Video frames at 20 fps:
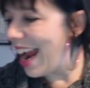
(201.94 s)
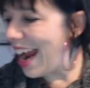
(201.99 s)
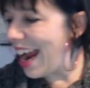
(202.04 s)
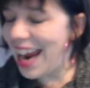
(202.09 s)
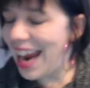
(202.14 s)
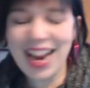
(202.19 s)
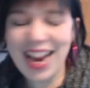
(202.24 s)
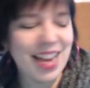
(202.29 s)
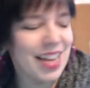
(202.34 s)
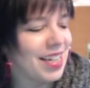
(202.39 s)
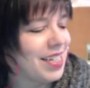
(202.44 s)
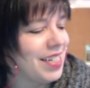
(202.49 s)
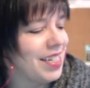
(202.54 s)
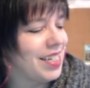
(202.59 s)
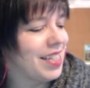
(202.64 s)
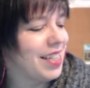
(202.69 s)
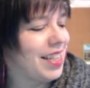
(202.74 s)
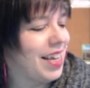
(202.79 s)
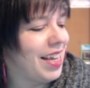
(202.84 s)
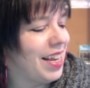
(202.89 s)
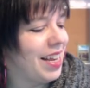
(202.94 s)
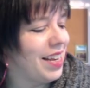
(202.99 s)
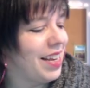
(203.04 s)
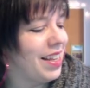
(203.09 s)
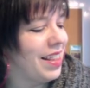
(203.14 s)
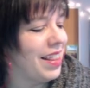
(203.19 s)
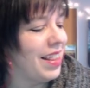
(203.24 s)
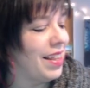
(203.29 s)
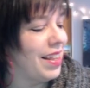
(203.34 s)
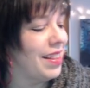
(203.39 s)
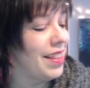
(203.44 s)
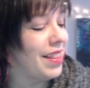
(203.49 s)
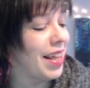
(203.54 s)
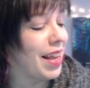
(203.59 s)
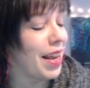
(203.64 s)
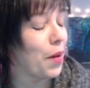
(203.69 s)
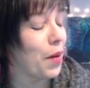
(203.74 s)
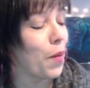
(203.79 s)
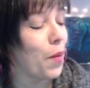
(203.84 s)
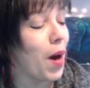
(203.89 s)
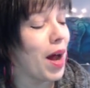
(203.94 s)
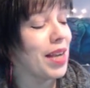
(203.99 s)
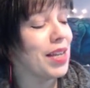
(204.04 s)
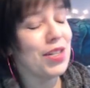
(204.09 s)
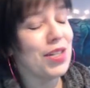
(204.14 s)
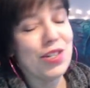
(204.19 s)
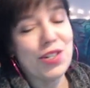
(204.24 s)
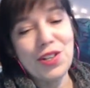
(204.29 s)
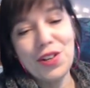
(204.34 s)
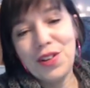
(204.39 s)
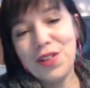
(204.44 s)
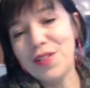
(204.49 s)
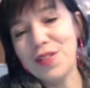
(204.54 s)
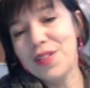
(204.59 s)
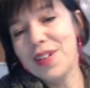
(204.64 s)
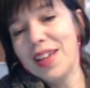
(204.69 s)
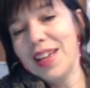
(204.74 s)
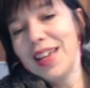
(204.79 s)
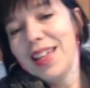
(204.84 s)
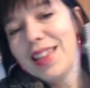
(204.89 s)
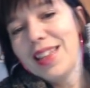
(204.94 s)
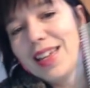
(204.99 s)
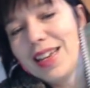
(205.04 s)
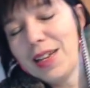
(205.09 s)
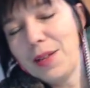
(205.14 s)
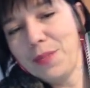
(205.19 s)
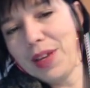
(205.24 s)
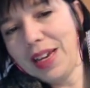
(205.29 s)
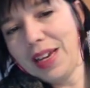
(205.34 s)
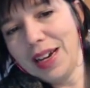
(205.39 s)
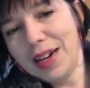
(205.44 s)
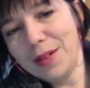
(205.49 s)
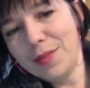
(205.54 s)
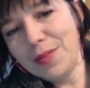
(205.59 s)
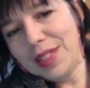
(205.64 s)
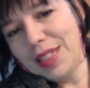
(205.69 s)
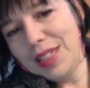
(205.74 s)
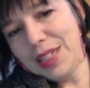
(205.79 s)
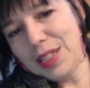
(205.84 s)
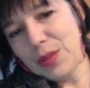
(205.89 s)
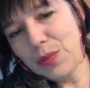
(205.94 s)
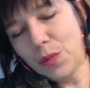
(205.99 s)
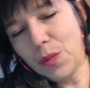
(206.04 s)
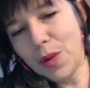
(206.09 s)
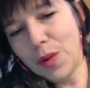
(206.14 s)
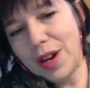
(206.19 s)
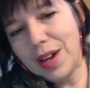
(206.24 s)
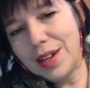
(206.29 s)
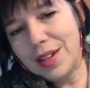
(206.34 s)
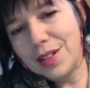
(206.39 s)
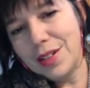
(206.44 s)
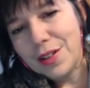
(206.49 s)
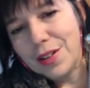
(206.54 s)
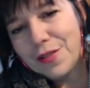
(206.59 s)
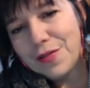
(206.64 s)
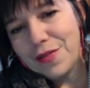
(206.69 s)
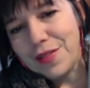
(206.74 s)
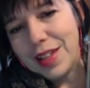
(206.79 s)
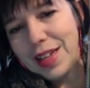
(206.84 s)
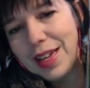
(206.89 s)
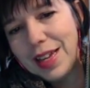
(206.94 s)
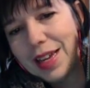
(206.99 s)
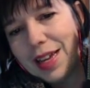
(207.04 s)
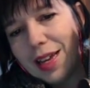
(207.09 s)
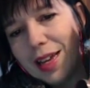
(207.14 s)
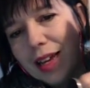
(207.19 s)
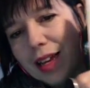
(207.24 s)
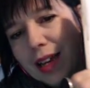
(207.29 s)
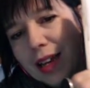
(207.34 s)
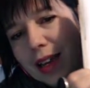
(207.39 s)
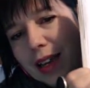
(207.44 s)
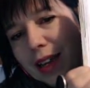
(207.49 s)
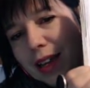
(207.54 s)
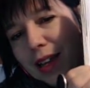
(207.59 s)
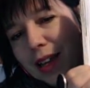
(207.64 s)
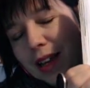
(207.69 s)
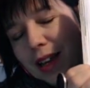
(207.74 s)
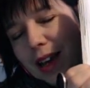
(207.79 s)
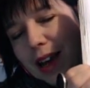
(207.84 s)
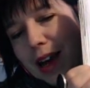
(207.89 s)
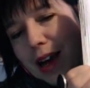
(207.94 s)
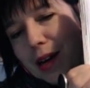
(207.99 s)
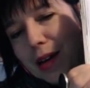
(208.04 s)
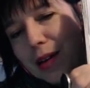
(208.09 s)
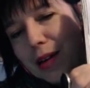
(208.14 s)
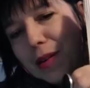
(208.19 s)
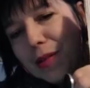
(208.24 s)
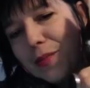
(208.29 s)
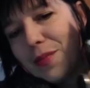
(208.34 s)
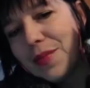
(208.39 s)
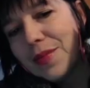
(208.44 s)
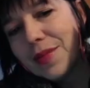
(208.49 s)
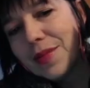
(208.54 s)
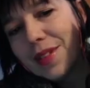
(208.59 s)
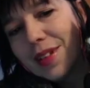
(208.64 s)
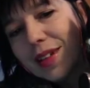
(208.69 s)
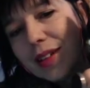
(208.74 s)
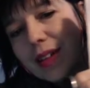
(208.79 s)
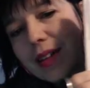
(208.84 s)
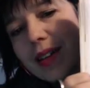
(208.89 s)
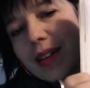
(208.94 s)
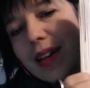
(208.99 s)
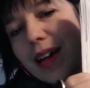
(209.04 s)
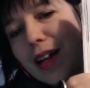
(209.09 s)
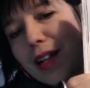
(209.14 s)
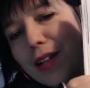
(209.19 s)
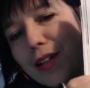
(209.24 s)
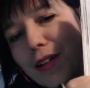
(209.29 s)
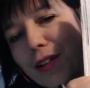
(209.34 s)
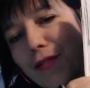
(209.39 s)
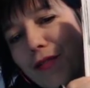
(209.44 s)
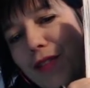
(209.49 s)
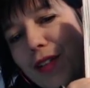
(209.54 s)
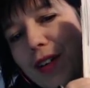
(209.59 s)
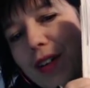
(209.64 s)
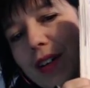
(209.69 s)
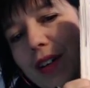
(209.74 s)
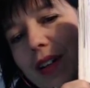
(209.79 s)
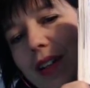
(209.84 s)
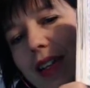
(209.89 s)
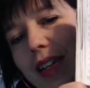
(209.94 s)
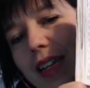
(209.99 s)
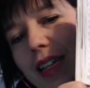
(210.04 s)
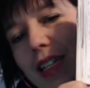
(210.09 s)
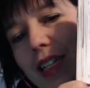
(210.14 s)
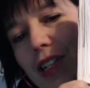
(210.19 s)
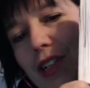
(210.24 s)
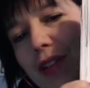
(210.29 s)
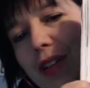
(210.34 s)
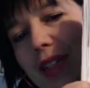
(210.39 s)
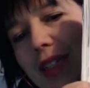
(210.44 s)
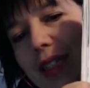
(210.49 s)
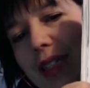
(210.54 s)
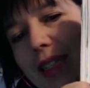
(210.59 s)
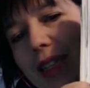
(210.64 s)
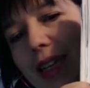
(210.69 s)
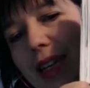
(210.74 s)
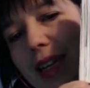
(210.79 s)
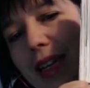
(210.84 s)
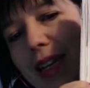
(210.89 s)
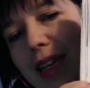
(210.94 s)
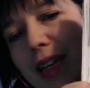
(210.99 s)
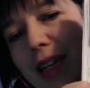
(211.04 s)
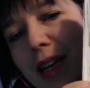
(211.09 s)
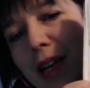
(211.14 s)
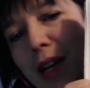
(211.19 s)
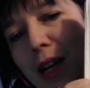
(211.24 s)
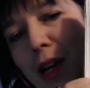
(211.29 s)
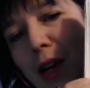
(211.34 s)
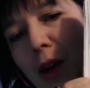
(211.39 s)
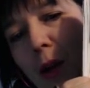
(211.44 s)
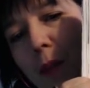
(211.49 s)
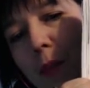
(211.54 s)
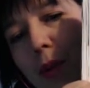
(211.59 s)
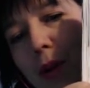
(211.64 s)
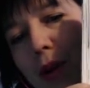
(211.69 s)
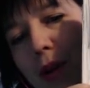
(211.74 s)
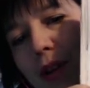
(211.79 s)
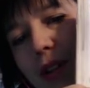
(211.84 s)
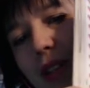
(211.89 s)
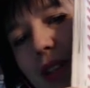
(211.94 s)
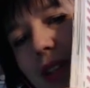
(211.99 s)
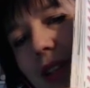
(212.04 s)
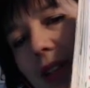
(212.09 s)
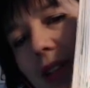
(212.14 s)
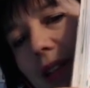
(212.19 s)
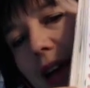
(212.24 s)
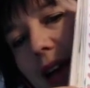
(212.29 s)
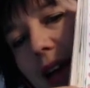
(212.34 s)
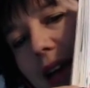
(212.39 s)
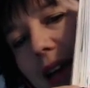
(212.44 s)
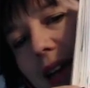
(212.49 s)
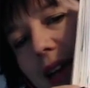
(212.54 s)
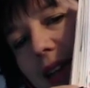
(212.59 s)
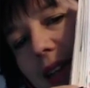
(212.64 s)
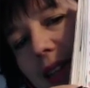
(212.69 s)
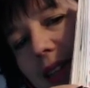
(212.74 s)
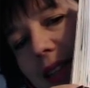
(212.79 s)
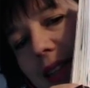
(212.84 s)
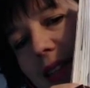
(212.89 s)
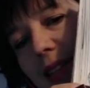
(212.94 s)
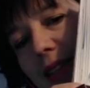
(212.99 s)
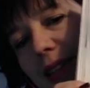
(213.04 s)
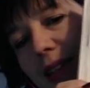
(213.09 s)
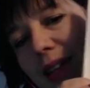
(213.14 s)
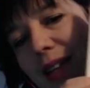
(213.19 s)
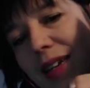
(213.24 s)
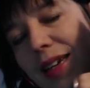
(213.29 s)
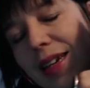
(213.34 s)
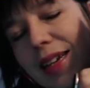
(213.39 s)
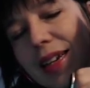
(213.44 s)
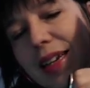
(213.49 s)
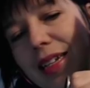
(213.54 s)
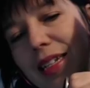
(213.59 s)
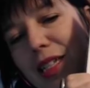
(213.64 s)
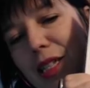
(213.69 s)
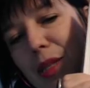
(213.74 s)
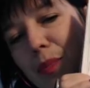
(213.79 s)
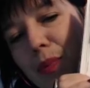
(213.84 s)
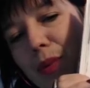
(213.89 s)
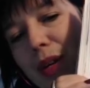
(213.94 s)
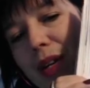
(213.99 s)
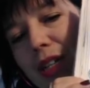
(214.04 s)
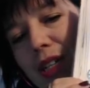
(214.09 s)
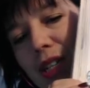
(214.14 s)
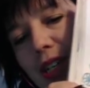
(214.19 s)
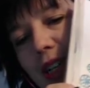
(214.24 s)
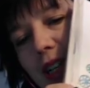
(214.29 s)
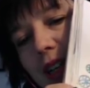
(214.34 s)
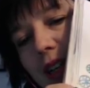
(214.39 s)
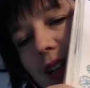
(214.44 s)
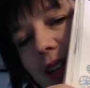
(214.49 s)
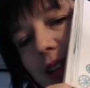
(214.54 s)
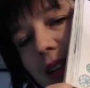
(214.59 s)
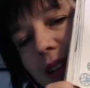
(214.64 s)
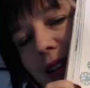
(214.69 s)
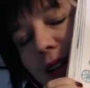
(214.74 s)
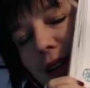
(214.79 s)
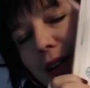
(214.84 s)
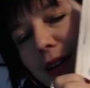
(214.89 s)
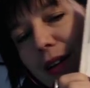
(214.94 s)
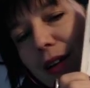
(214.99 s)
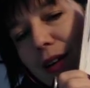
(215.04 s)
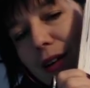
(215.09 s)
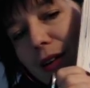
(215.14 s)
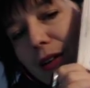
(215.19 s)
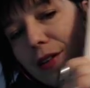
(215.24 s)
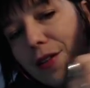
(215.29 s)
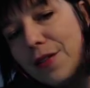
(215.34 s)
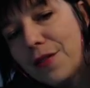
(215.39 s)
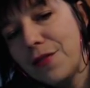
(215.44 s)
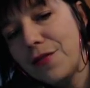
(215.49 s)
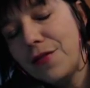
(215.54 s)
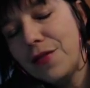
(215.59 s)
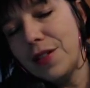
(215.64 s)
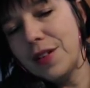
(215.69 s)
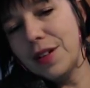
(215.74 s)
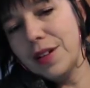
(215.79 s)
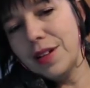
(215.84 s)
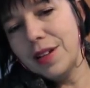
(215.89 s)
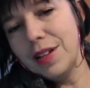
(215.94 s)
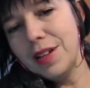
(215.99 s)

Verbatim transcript: and then that I wanted to show you that it becomes this wonderfully uh, colorful, interesting, personalized expression of